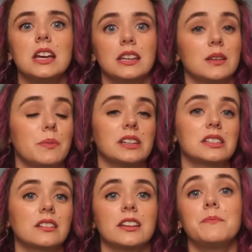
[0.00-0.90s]
He
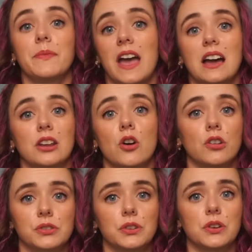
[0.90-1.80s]
basically had an
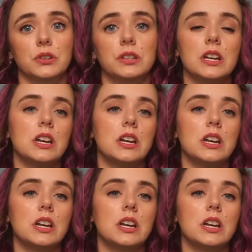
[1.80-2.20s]
arsenal.